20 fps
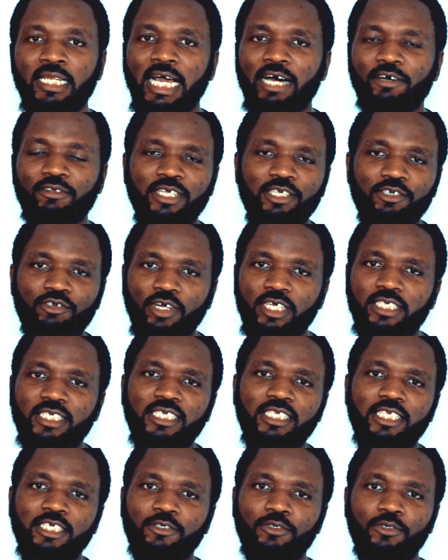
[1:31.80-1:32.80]
Now, the
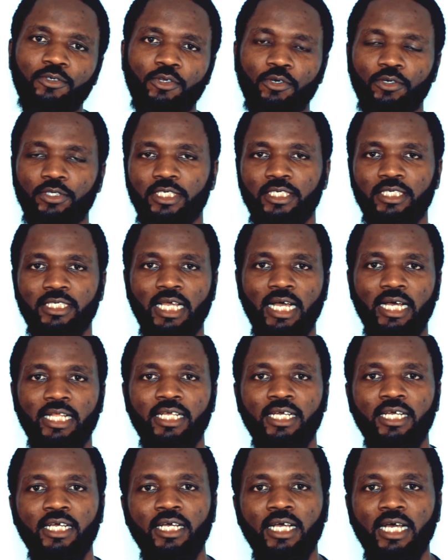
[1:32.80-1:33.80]
interesting thing to note is that
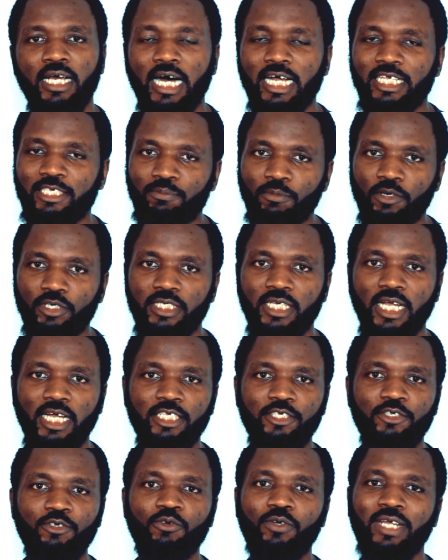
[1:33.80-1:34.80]
as much
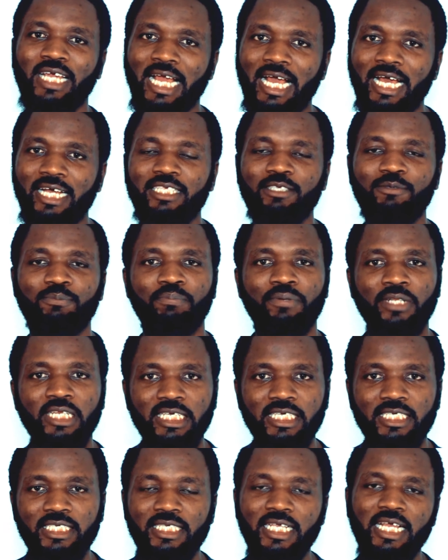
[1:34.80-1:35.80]
as you can't
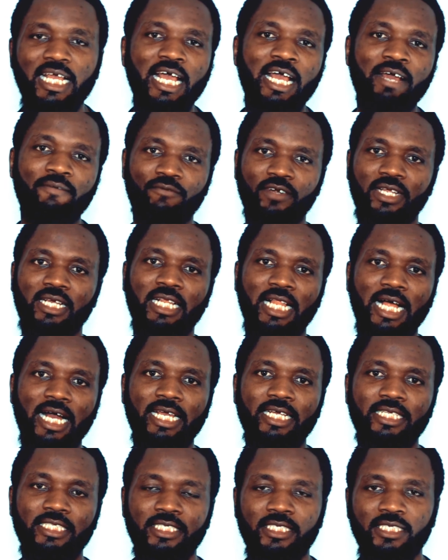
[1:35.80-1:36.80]
please every
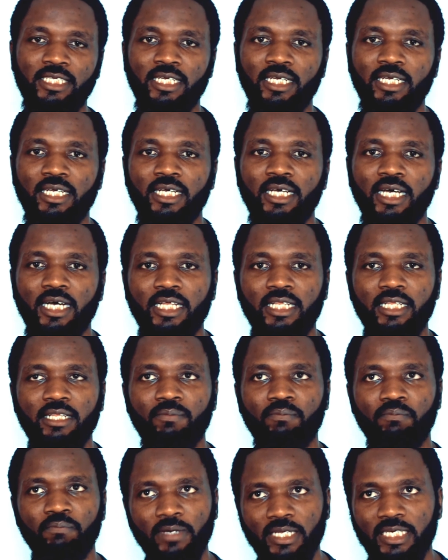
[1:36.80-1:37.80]
client,
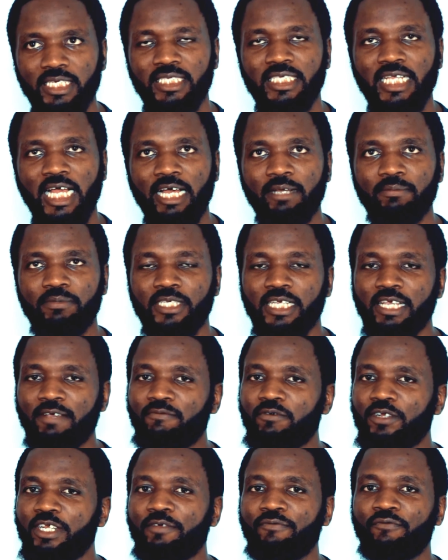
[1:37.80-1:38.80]
many times,
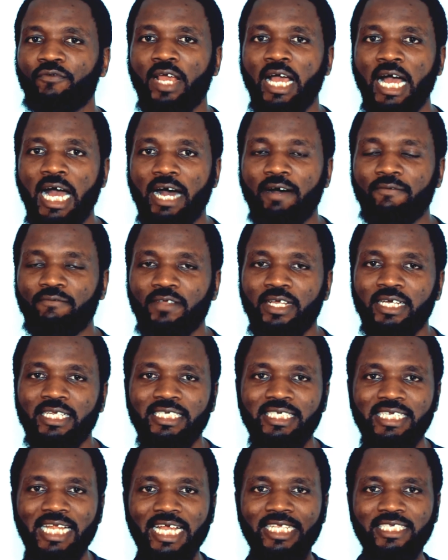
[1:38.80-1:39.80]
even if you have
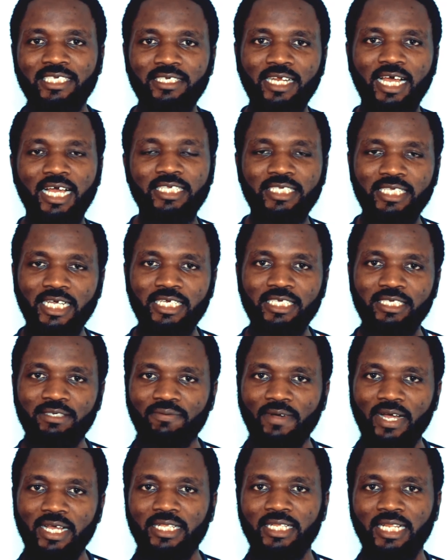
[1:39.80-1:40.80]
99
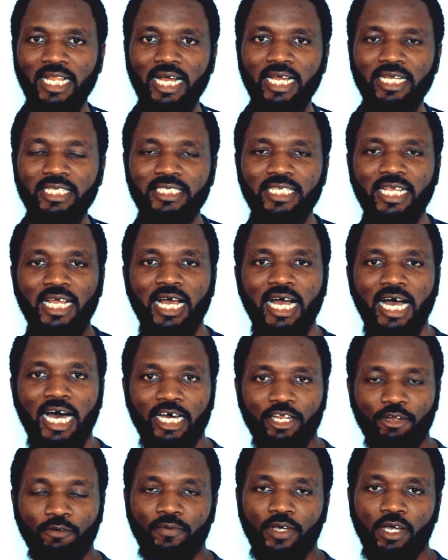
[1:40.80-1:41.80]
satisfied clients
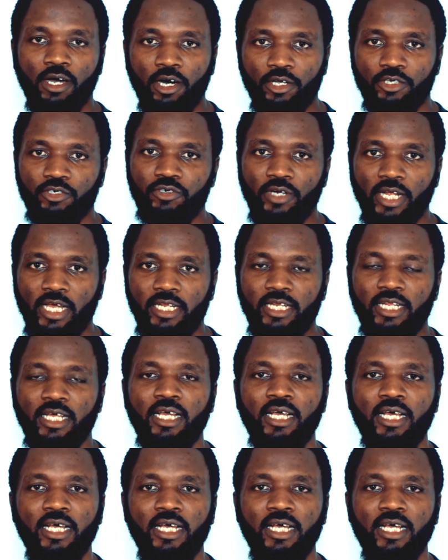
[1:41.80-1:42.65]
out of 100,